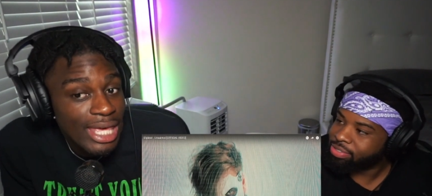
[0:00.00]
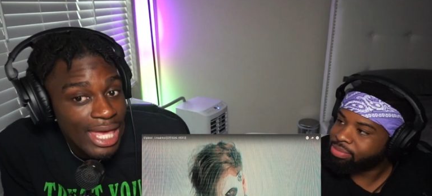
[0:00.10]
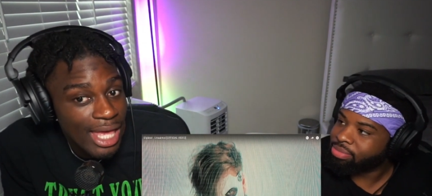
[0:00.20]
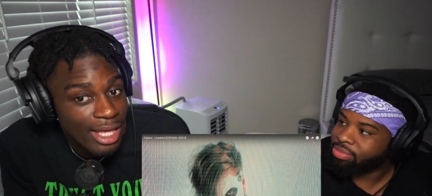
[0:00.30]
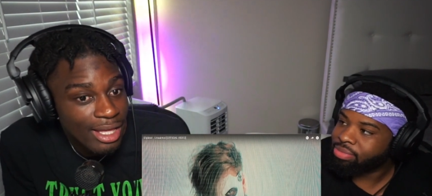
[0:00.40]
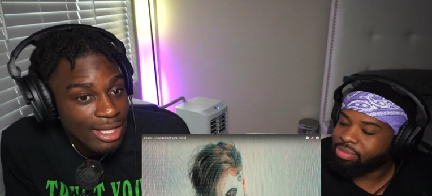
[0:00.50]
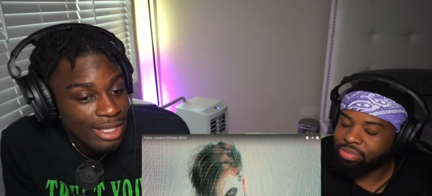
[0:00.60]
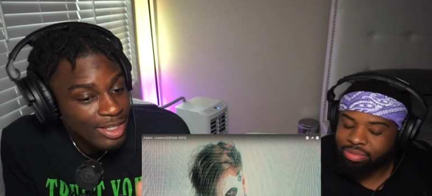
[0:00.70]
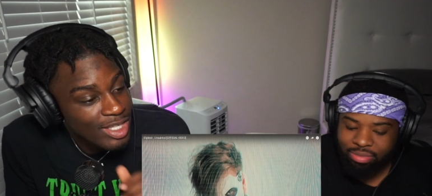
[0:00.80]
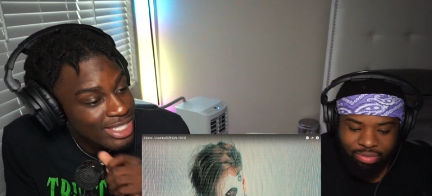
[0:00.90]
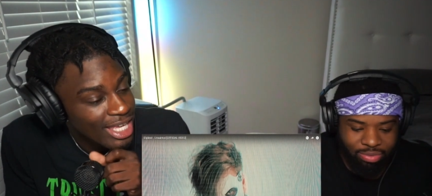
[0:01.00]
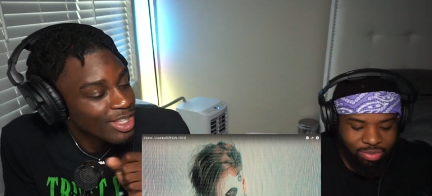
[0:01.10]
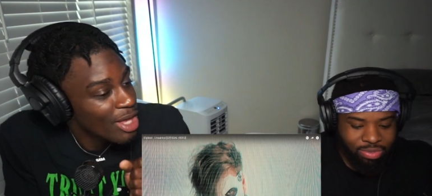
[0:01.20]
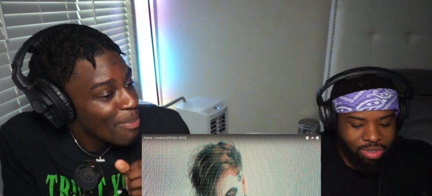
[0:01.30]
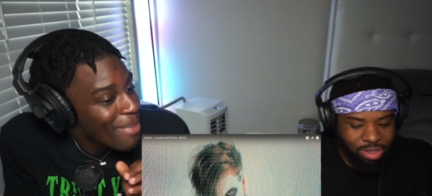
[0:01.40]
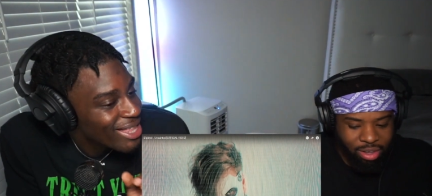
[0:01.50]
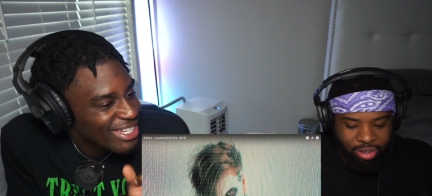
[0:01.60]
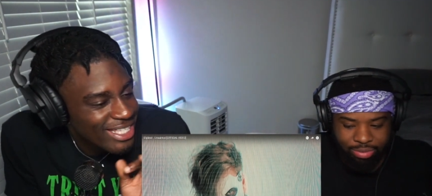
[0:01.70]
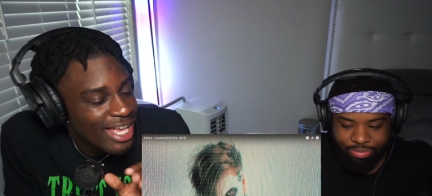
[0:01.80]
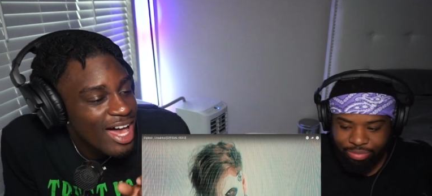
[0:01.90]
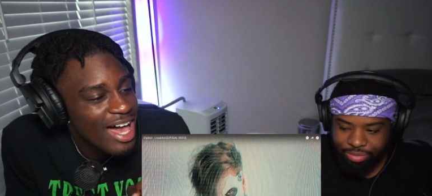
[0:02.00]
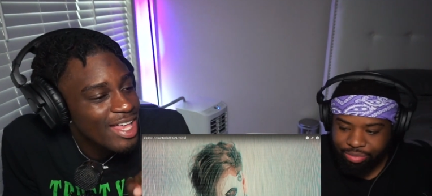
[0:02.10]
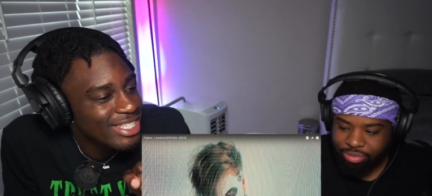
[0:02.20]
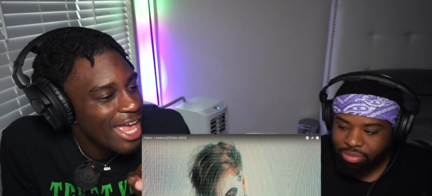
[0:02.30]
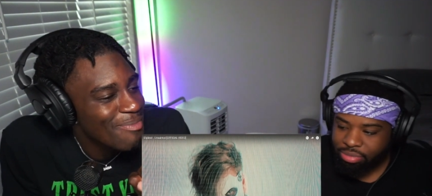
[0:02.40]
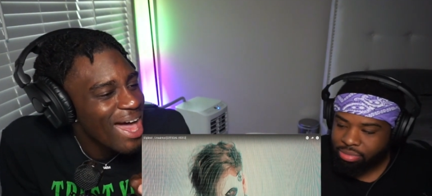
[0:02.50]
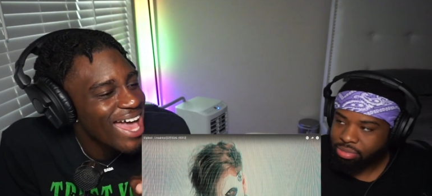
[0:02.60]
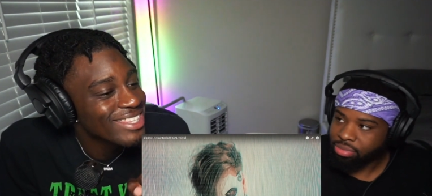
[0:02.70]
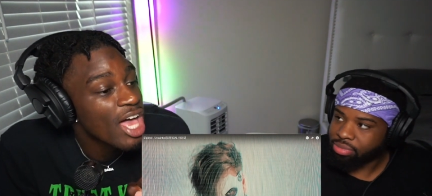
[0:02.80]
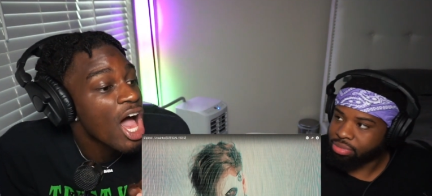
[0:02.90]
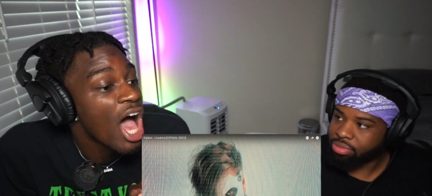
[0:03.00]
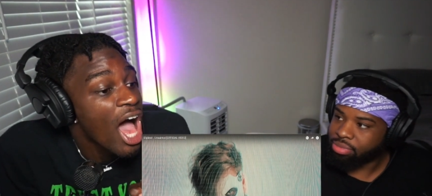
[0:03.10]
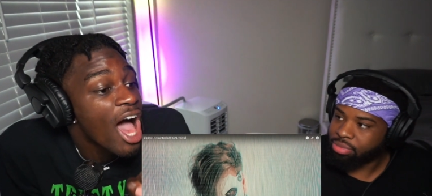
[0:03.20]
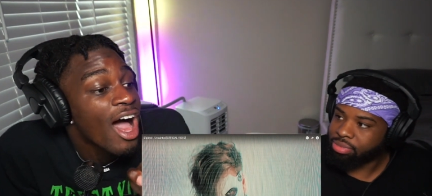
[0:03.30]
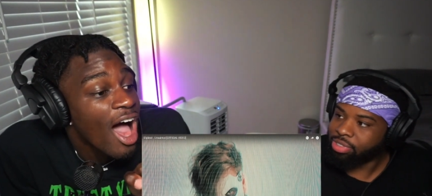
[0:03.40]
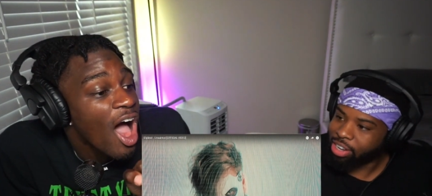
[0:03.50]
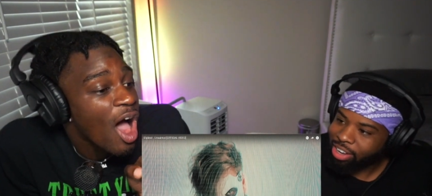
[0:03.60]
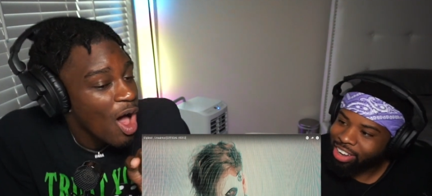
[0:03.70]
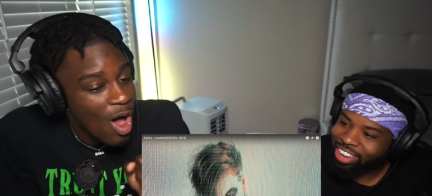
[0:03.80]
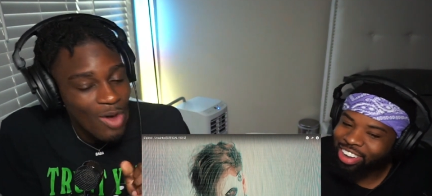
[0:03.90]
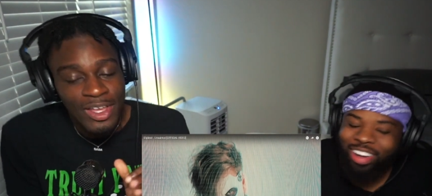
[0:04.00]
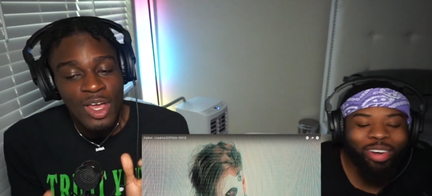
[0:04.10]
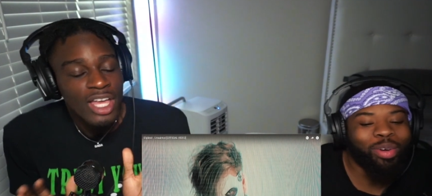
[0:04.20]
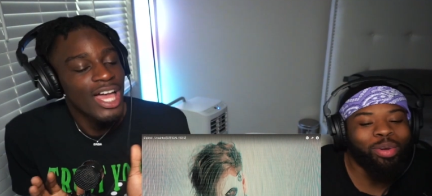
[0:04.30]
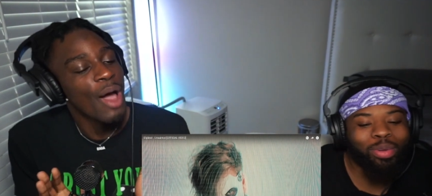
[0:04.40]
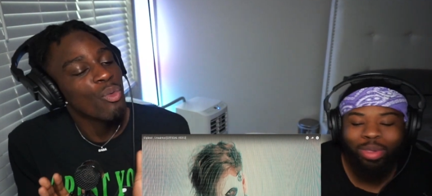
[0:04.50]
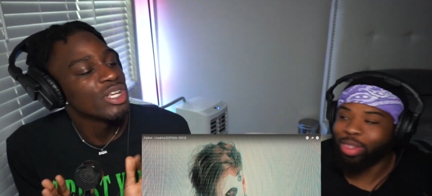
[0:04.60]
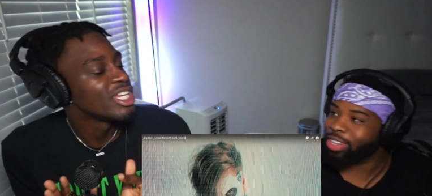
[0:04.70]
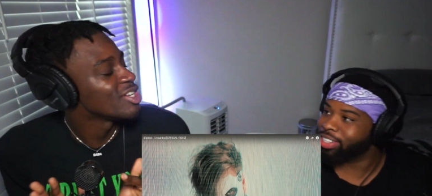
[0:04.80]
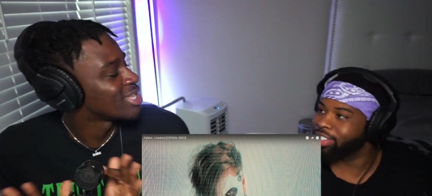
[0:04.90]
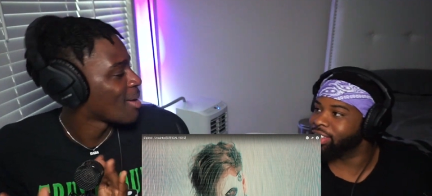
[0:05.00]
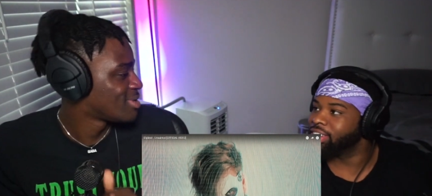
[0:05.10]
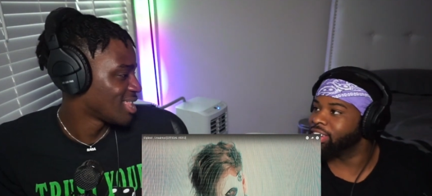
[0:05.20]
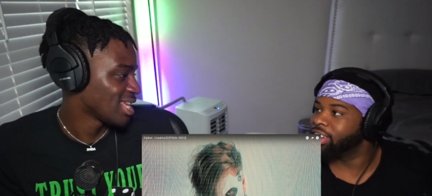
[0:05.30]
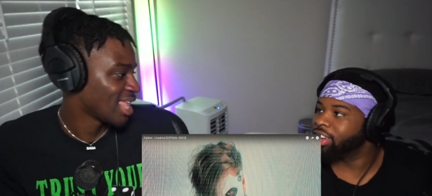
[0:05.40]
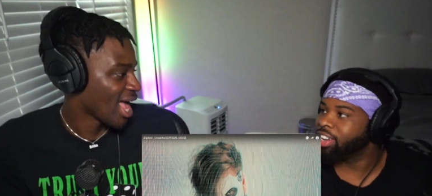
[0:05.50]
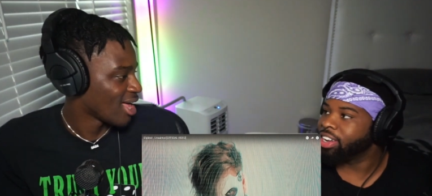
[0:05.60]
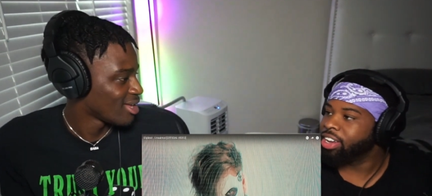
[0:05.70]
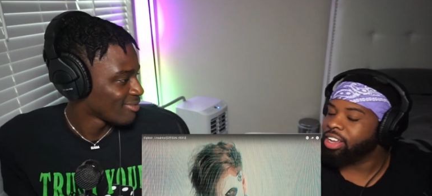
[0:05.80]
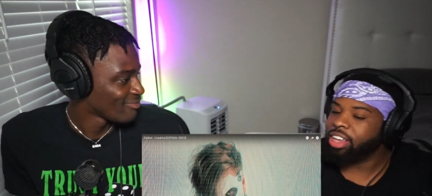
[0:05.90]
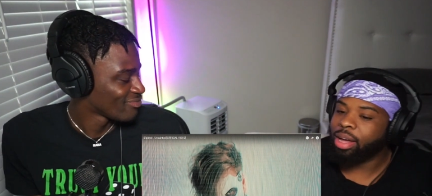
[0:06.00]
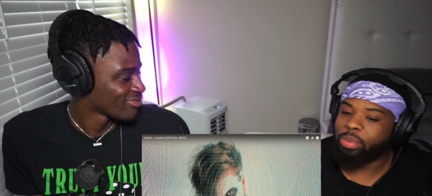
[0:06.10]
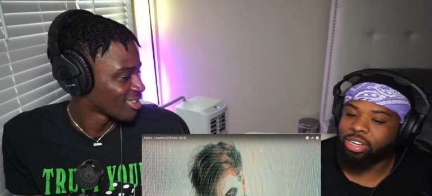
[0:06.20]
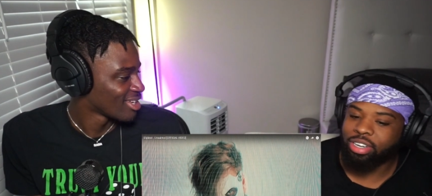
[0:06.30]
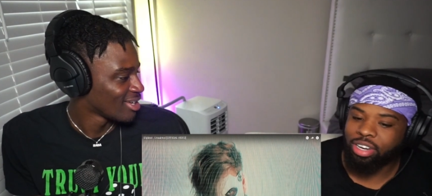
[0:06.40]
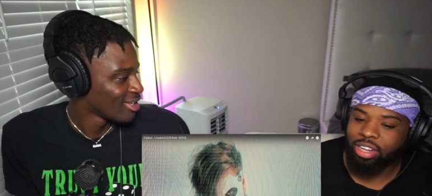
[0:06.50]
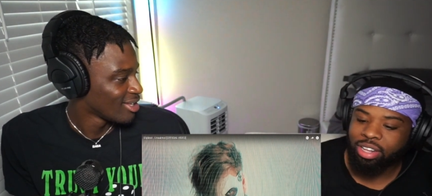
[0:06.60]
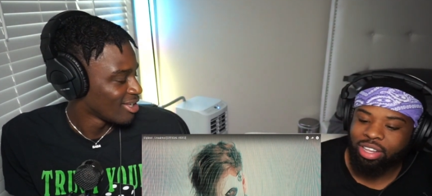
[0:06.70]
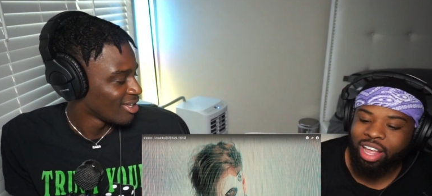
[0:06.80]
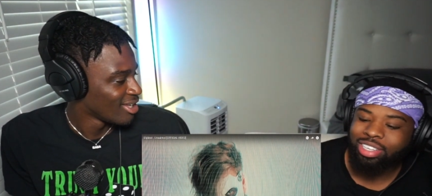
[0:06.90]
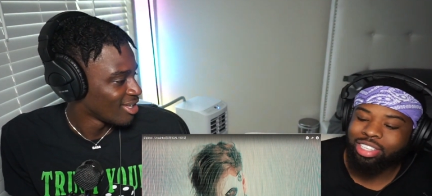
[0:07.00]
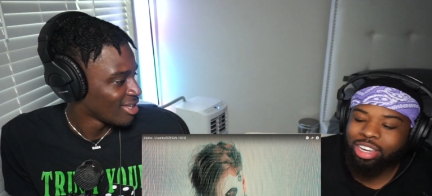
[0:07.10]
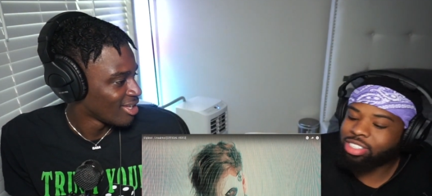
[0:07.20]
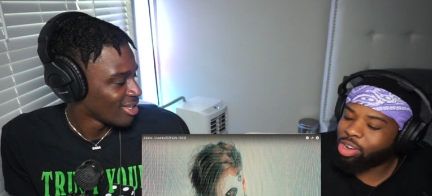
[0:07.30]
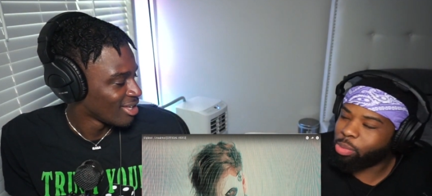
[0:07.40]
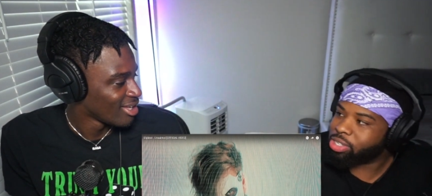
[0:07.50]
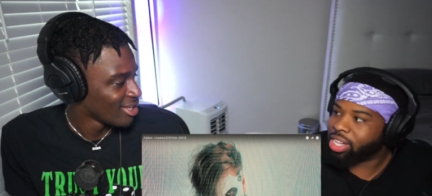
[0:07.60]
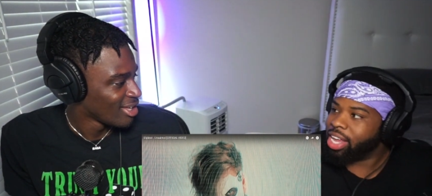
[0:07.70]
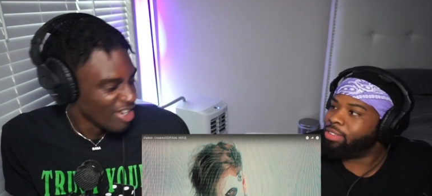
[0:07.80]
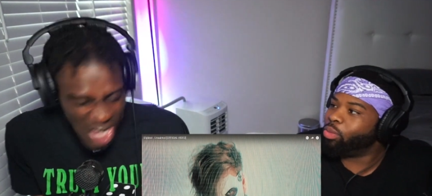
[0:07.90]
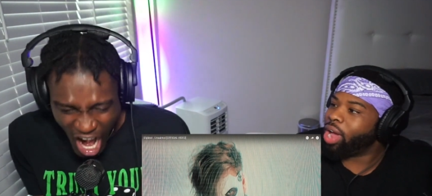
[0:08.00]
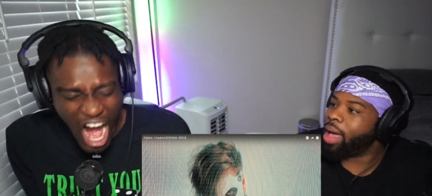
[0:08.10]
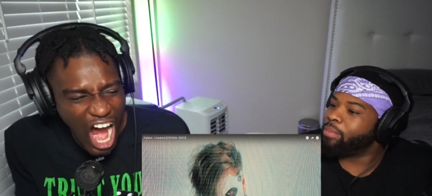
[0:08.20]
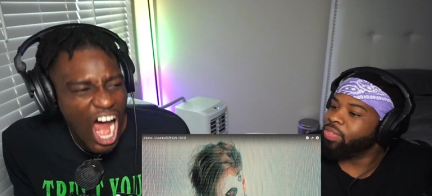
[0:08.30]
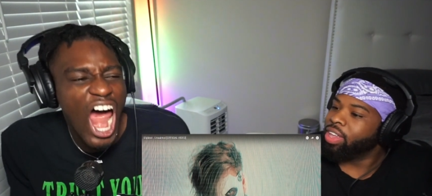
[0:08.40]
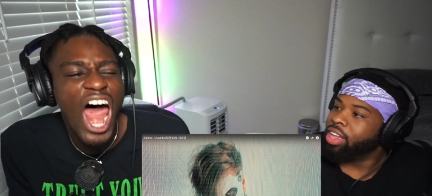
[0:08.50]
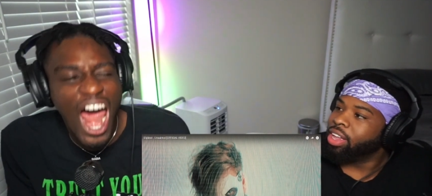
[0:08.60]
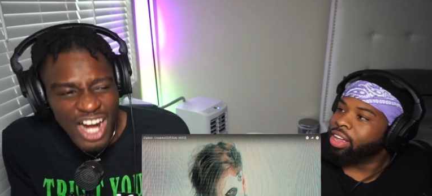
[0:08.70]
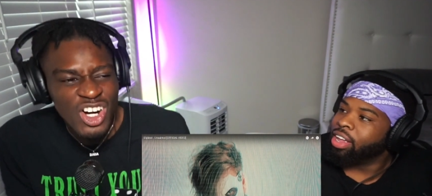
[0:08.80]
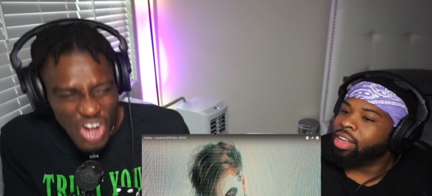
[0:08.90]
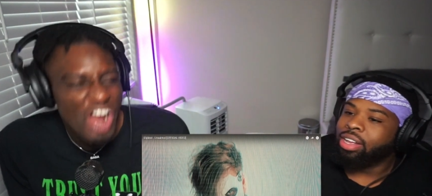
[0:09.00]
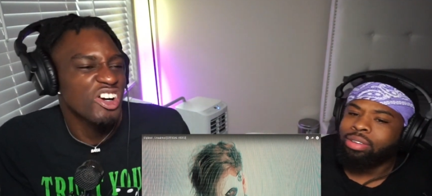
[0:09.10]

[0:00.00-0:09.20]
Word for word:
Speaker 1: it. The singing, the melodies, oh, say my soul. Oh. I wish they just kept it like that.
Speaker 2: Yeah, but that's there's no music like even. Ah!